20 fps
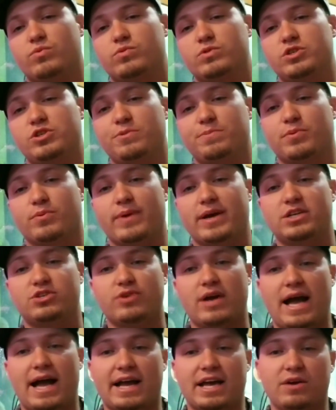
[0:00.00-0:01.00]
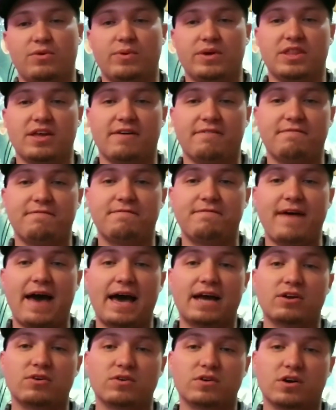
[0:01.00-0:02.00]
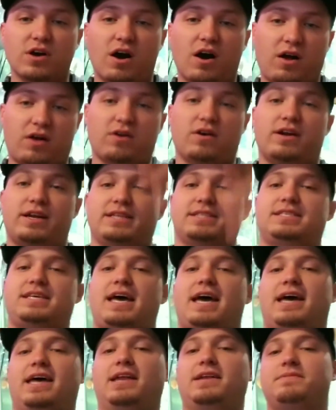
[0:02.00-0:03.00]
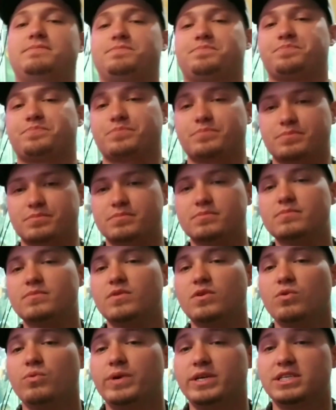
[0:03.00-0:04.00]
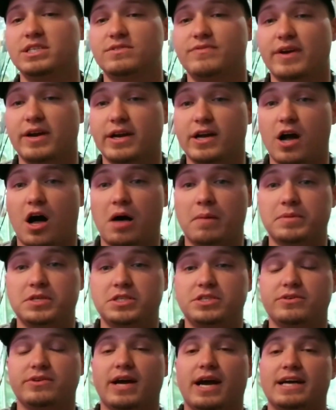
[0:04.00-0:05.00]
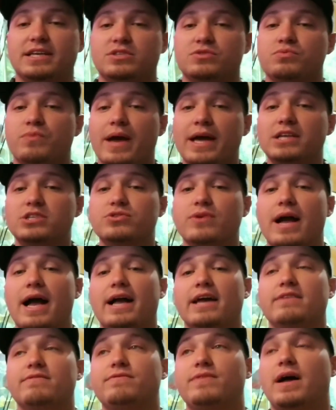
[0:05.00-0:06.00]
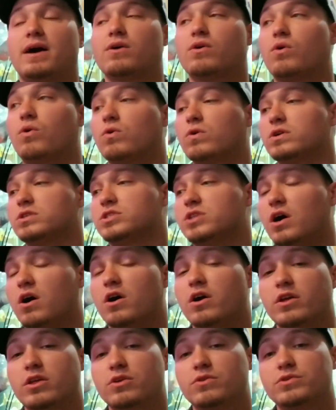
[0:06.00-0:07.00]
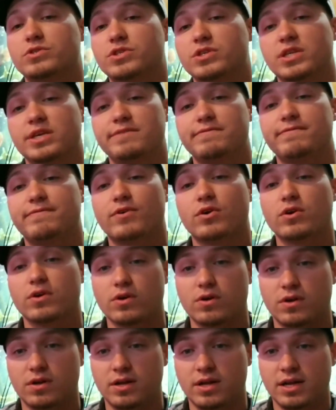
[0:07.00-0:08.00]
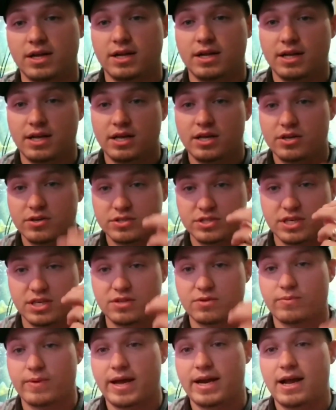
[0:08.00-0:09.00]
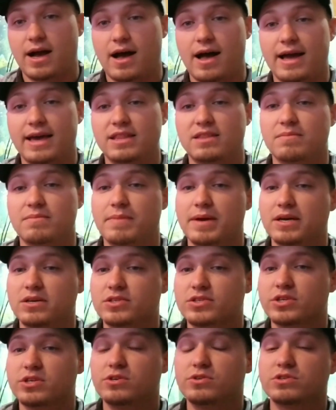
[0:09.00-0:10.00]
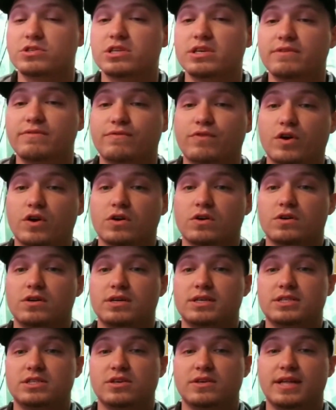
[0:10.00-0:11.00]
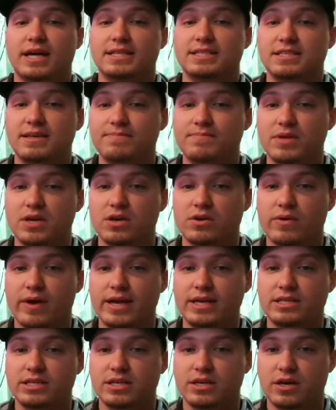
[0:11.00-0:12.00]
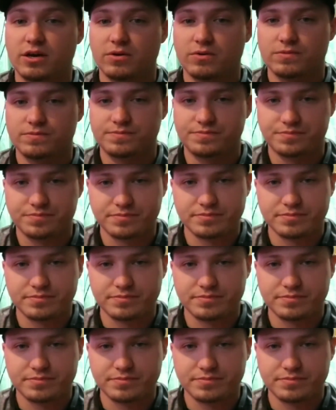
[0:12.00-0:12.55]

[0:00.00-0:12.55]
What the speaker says: Super Red Dragon with a fat old cock on its head, which is very common to you guys. Red Dragon Flowerhorns are usually fertile. You'll see the red eye. The males are usually fertile, and so that's something great to know.